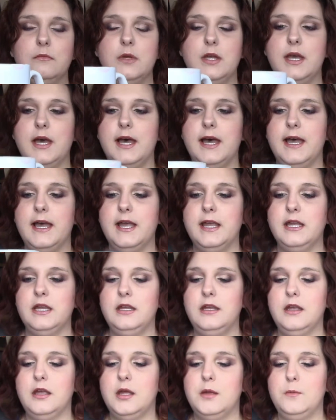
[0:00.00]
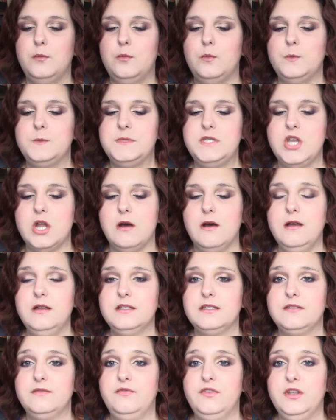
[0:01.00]
I am
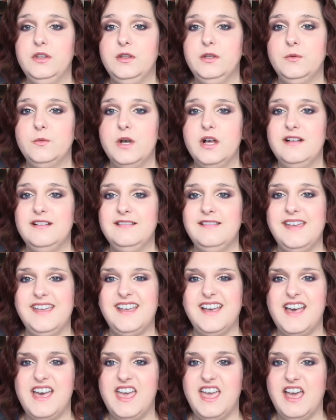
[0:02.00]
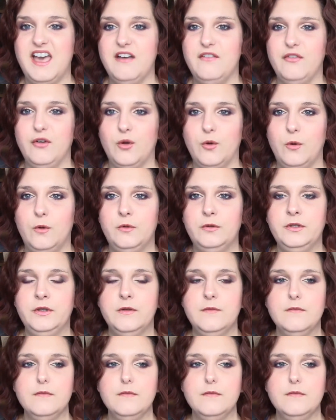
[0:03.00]
not feeling well, like I have a cold.